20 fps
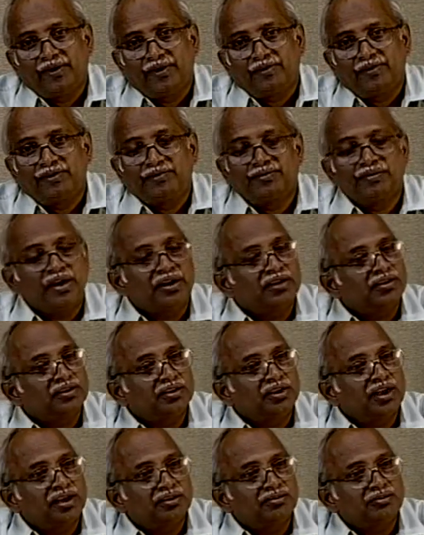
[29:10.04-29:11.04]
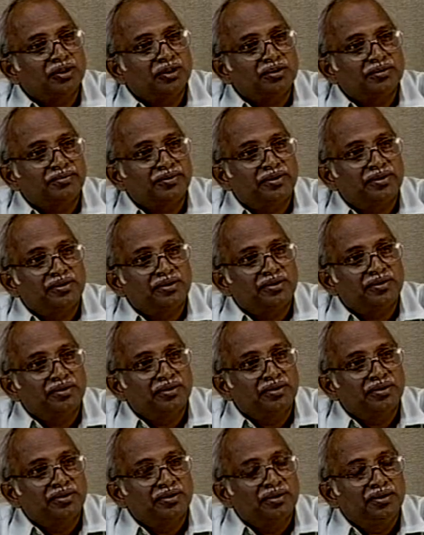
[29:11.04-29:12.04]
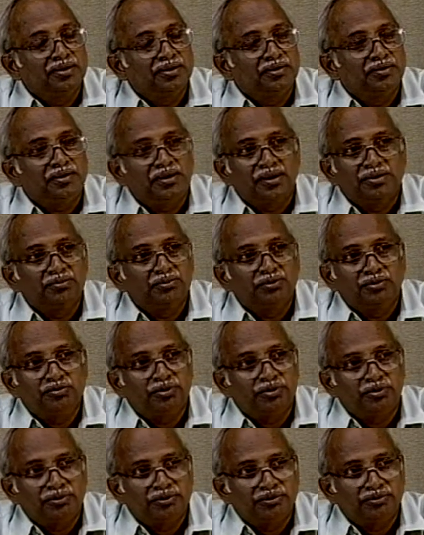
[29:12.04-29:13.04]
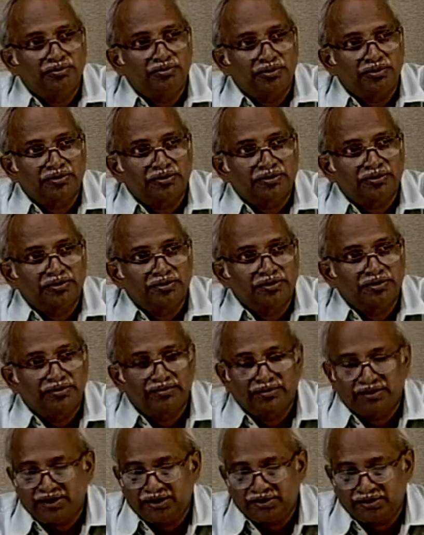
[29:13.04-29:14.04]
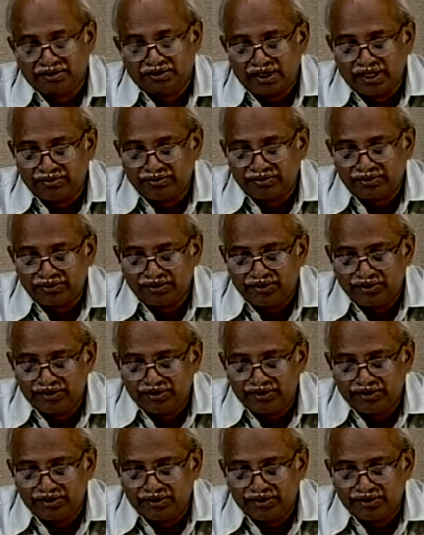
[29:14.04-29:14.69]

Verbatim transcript: So if you have got large waterfront, you can move all these boats in various types.